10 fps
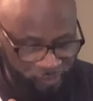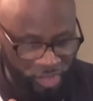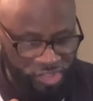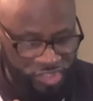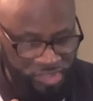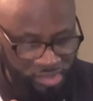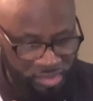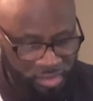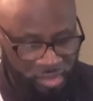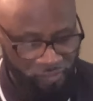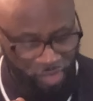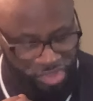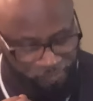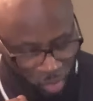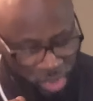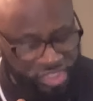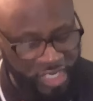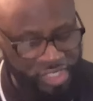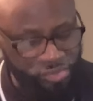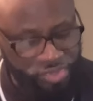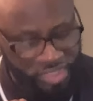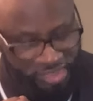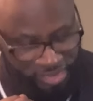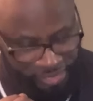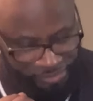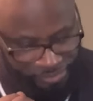verse verse 14 through 16.